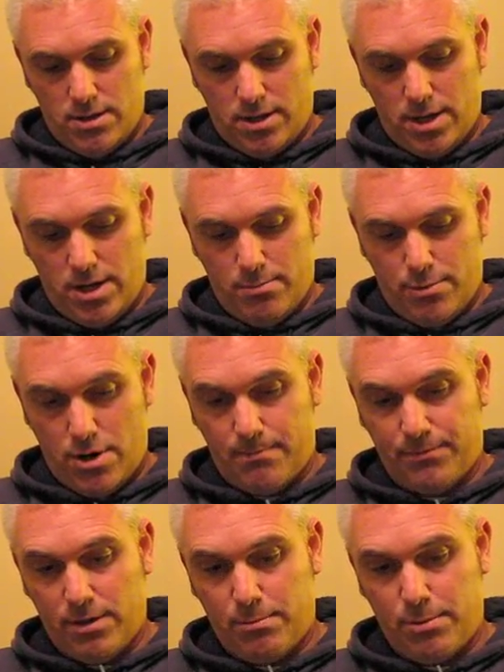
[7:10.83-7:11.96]
get it
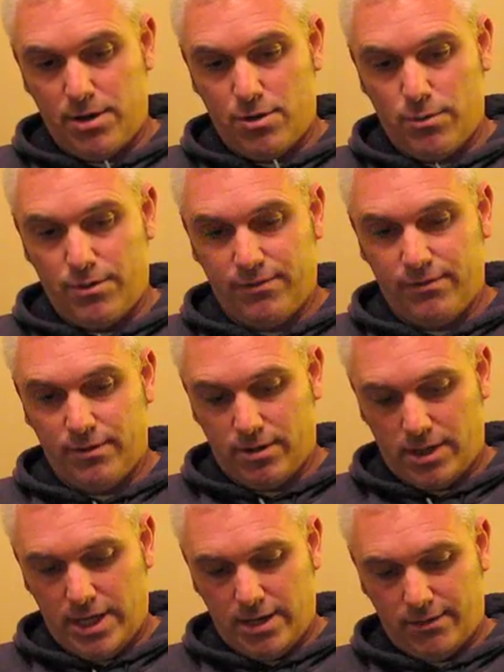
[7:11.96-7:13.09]
propped up here with its little
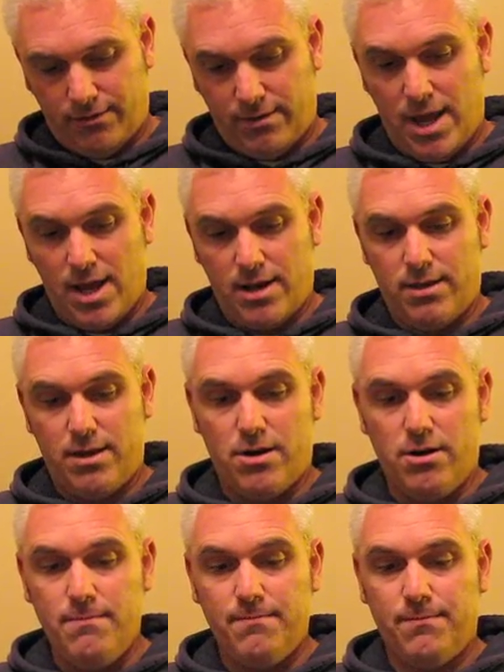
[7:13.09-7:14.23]
kickstand
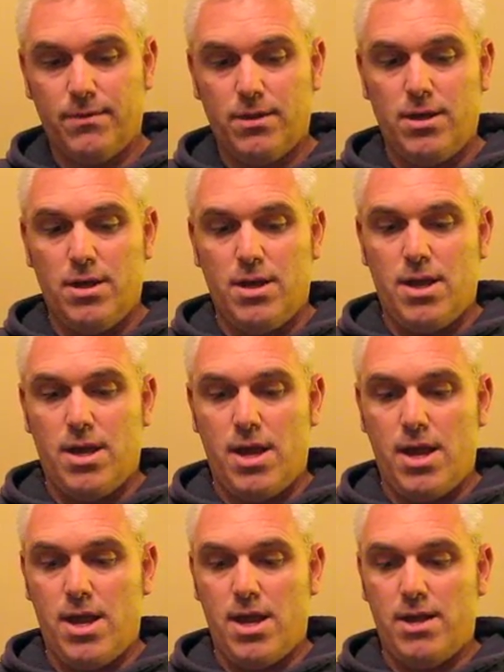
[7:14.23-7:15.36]
there
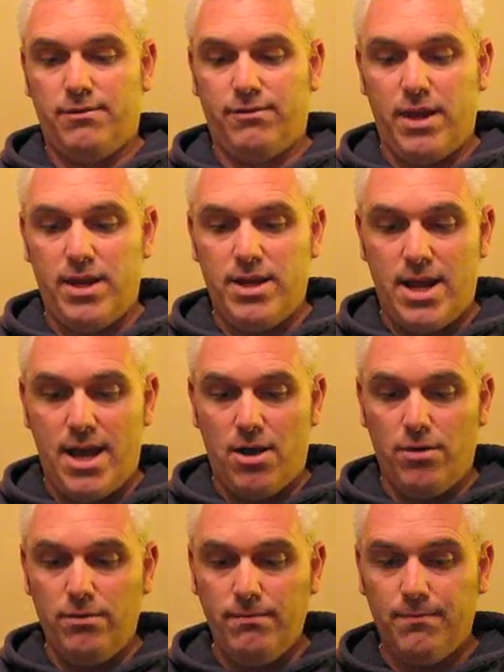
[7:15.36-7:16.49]
and set it
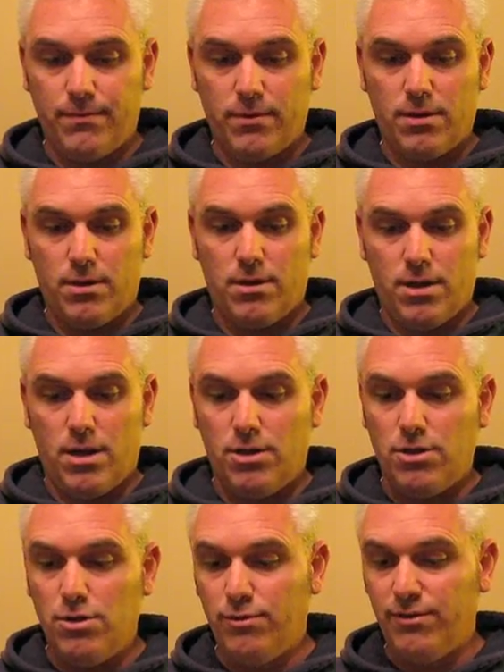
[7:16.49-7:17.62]
down.
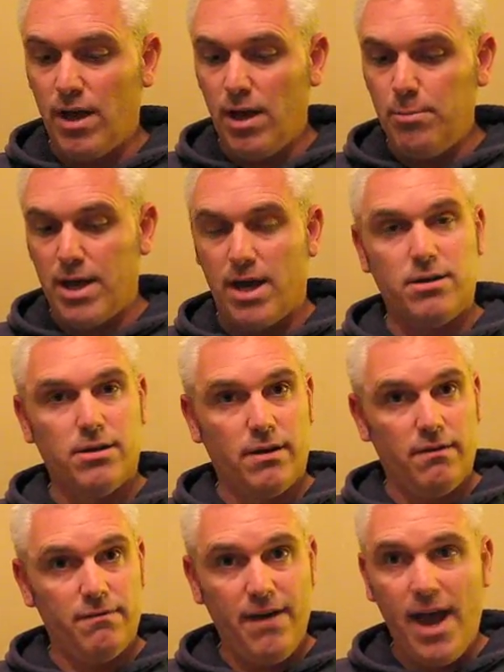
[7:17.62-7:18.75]
Use the iPad.
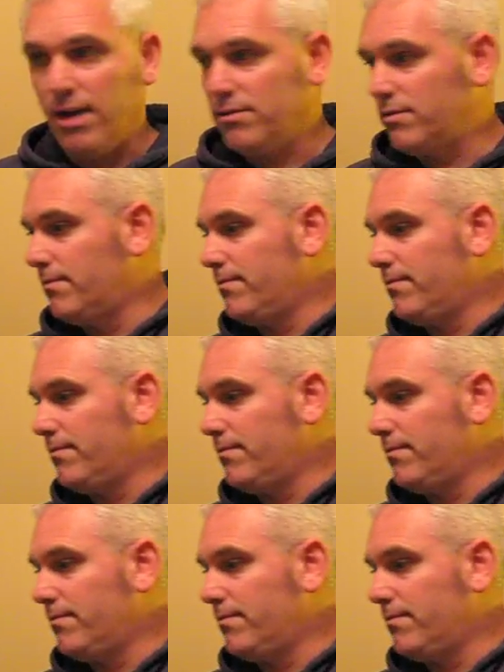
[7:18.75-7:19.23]
In fact,